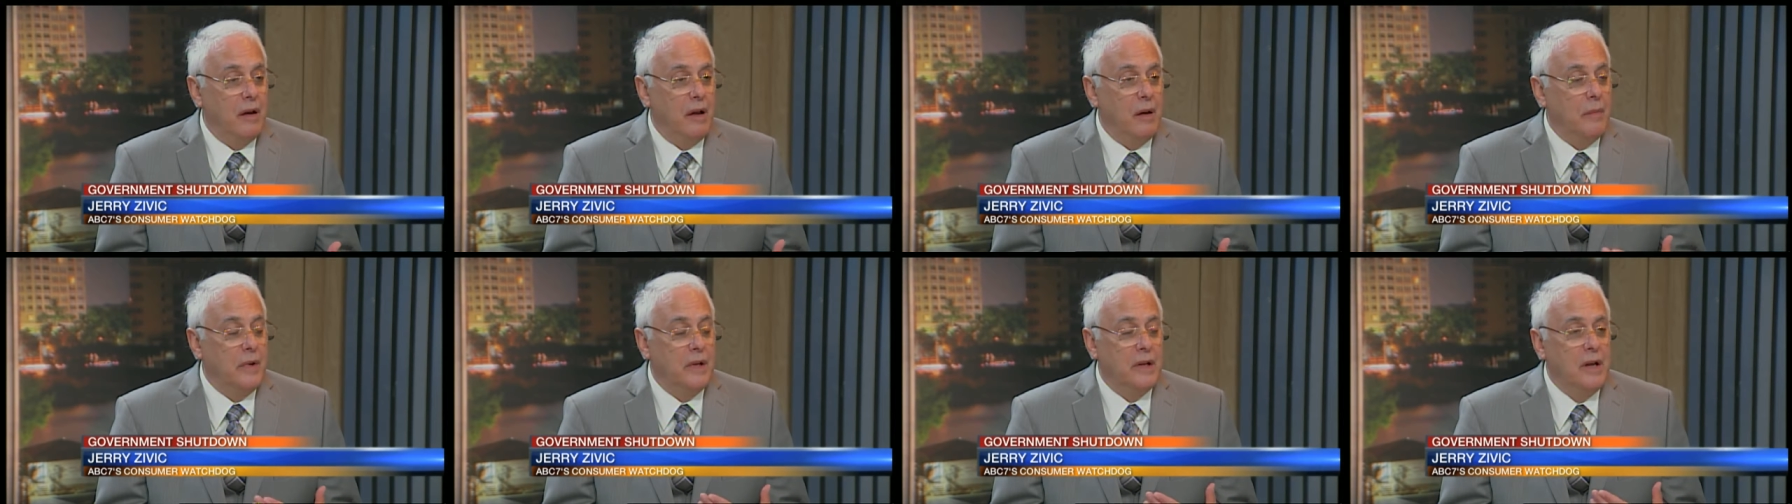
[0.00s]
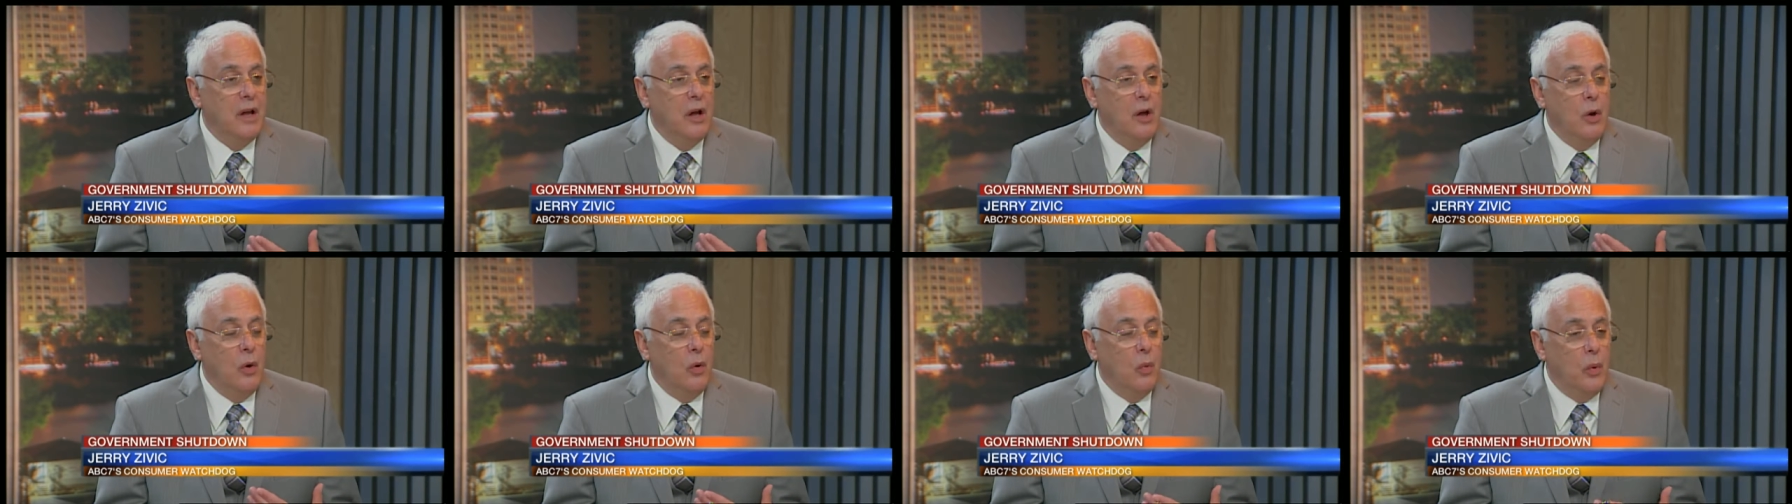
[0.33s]
I mean,
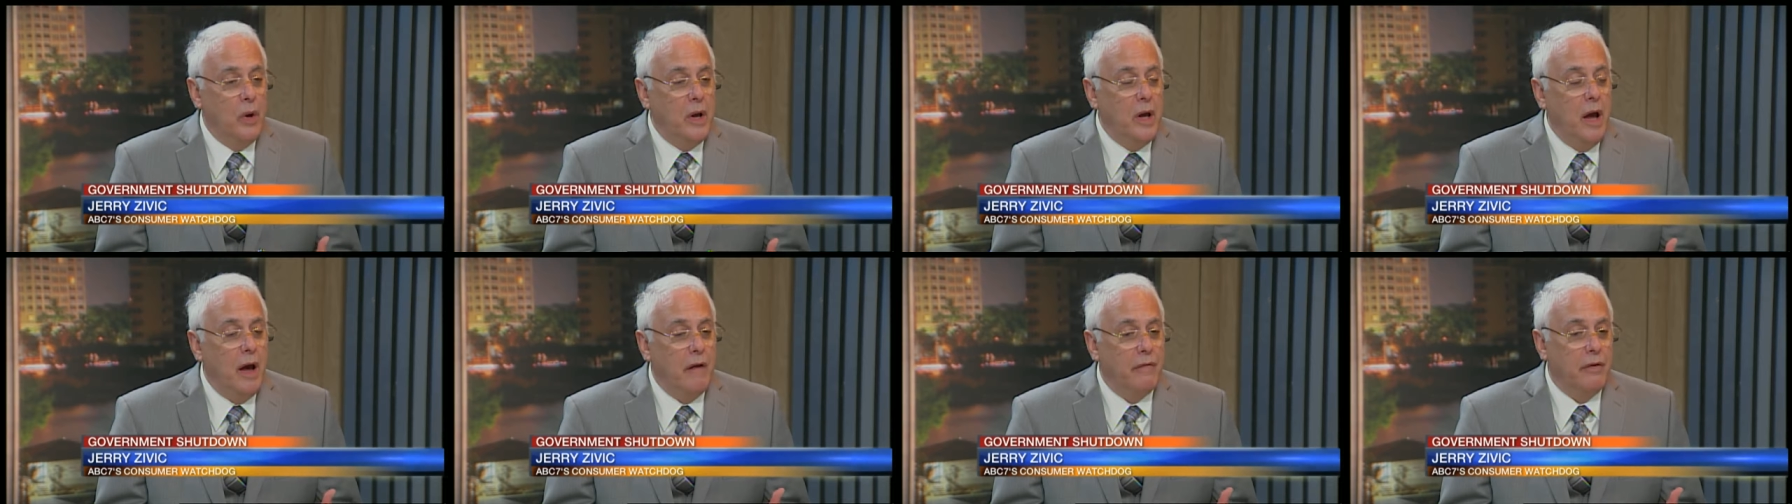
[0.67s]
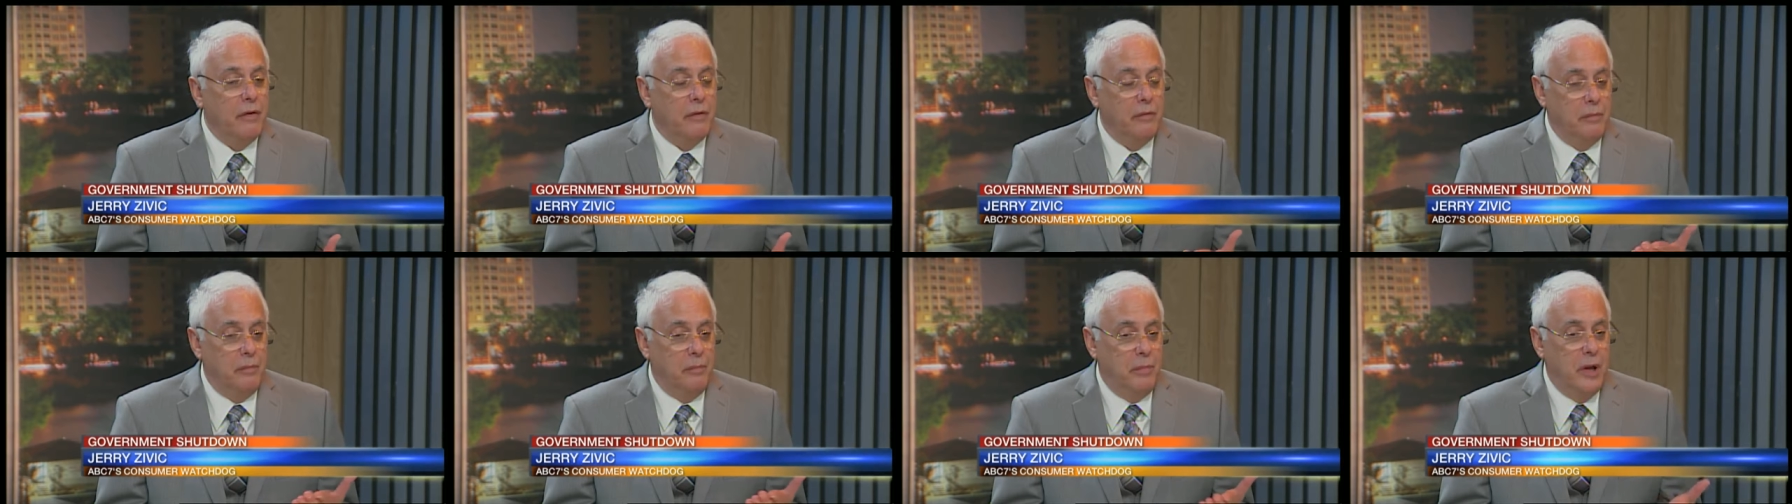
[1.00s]
we have a,
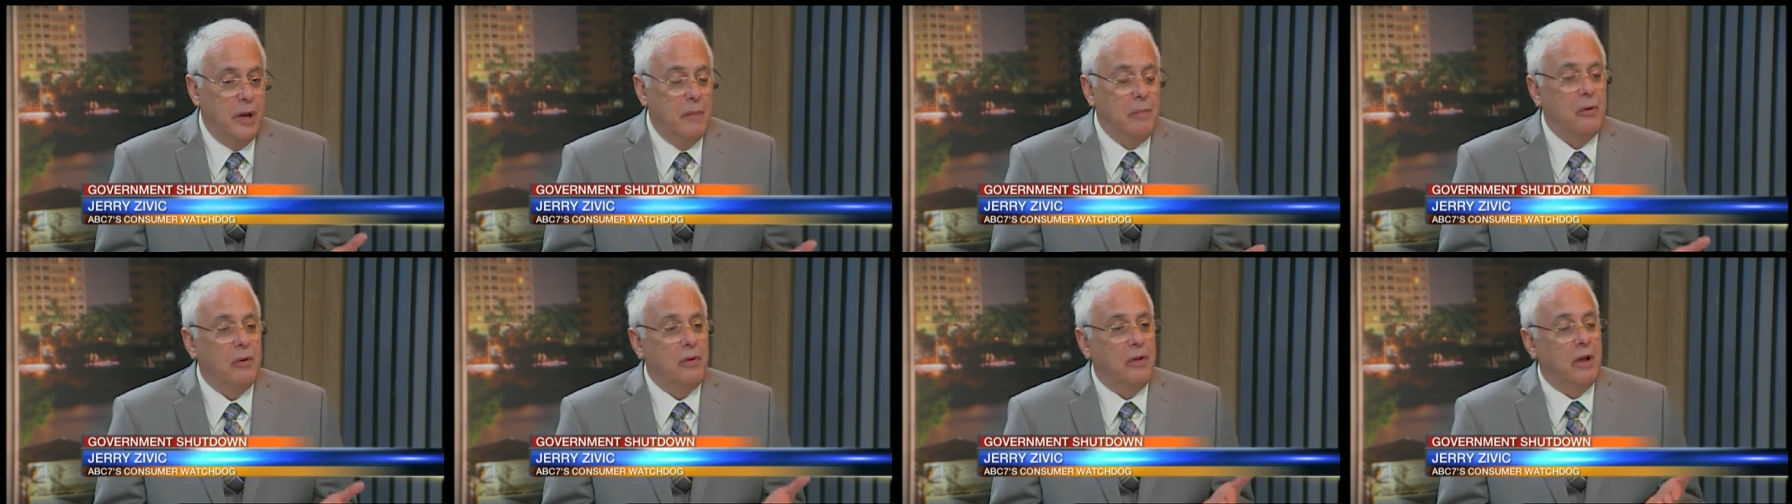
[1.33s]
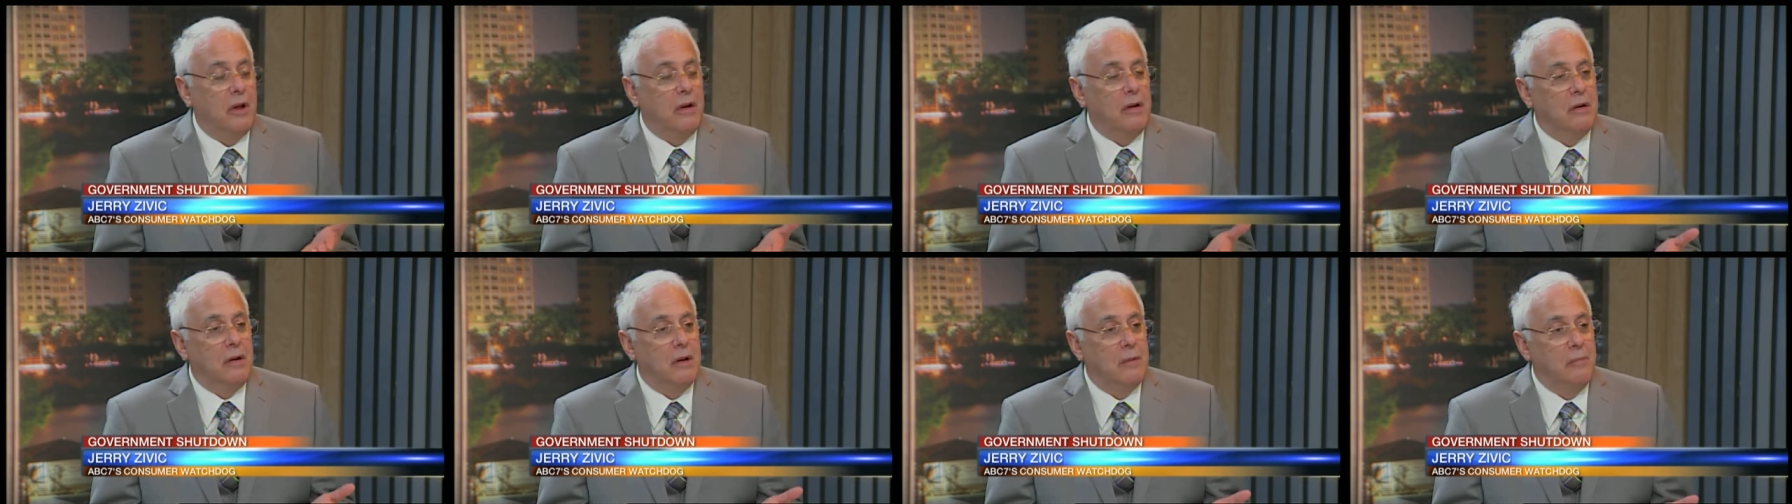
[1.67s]
people
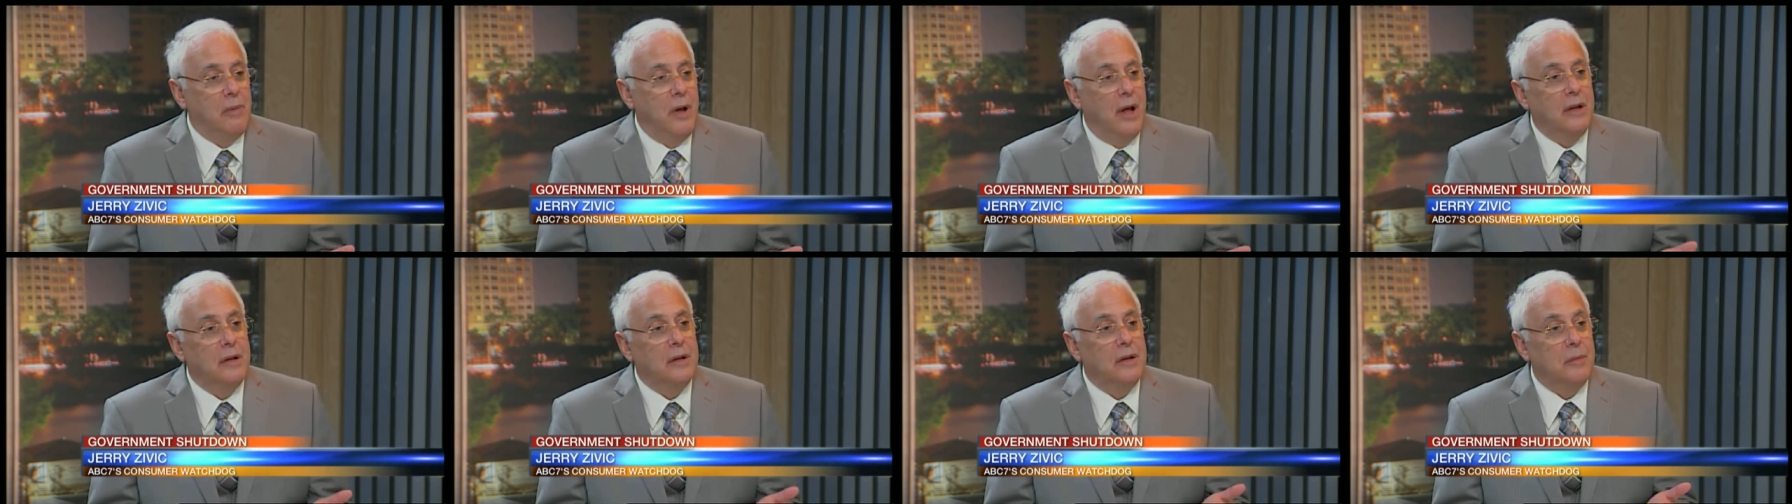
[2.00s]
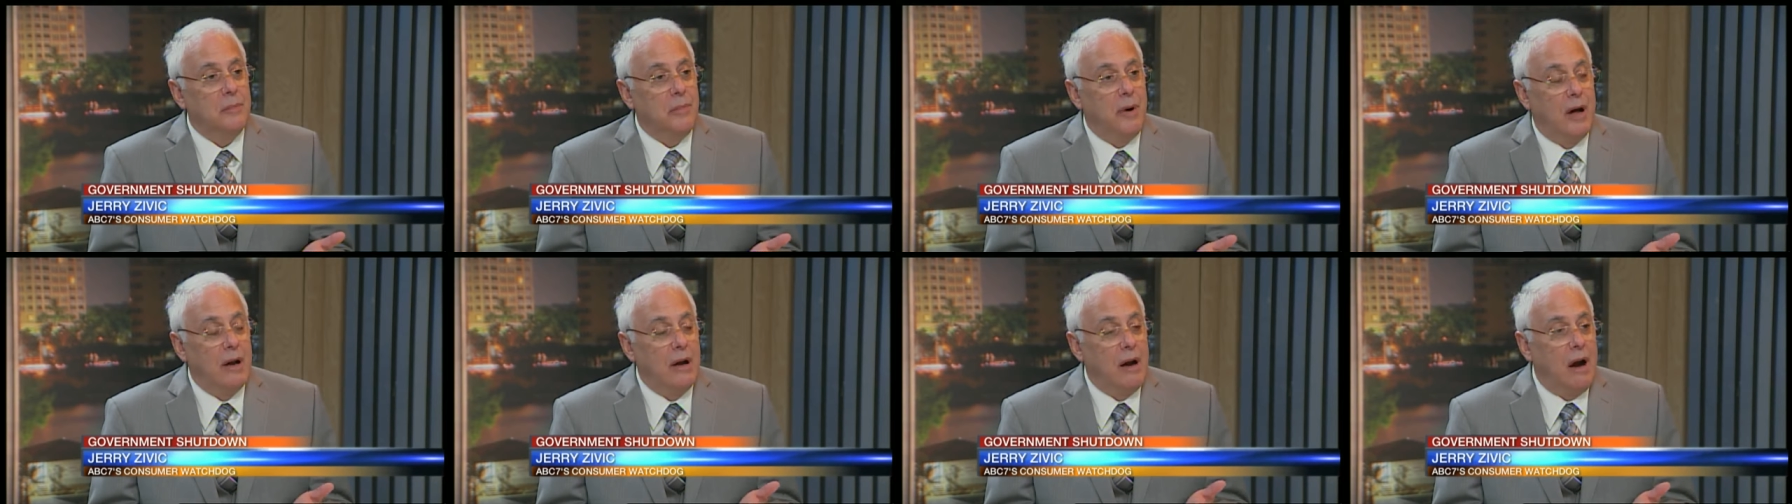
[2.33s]
that are dependent
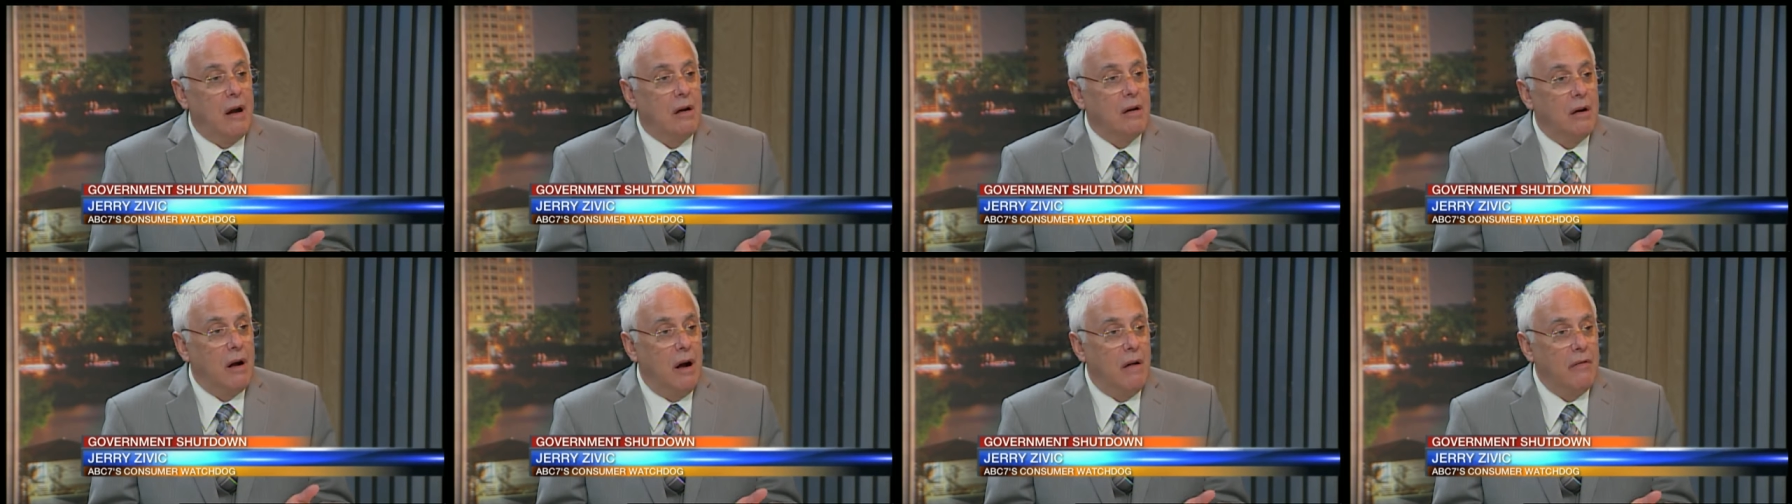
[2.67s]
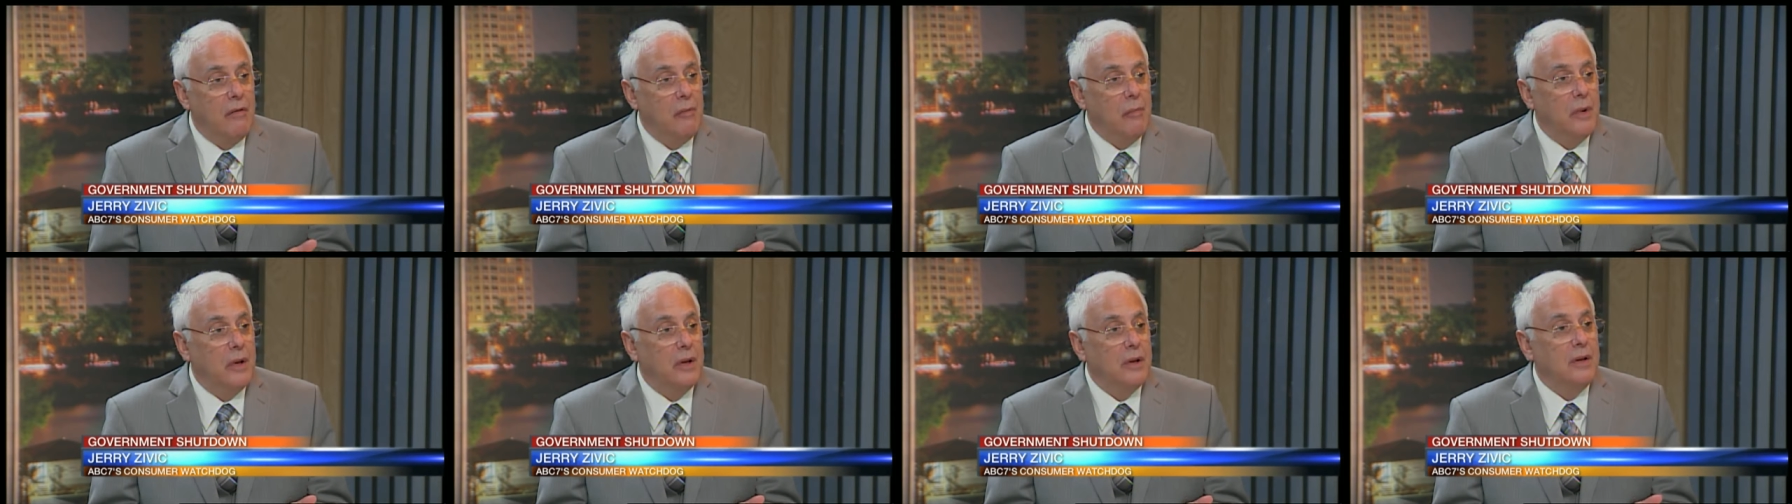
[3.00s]
upon our
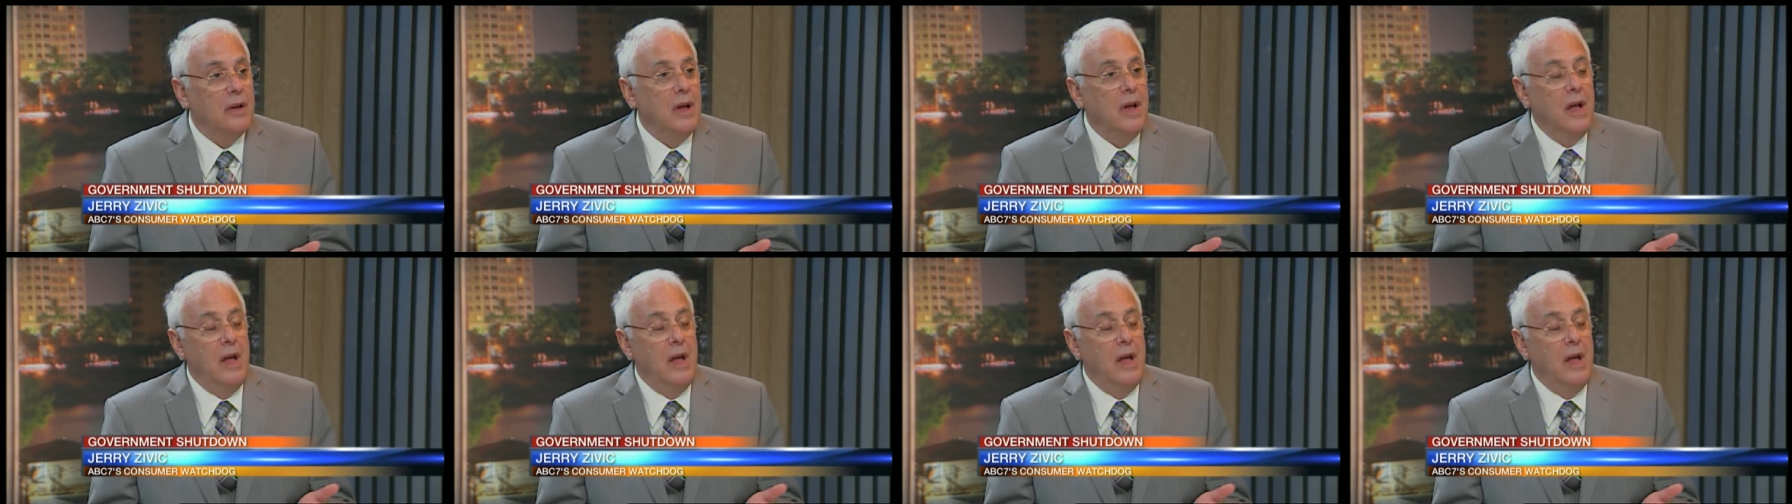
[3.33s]
government,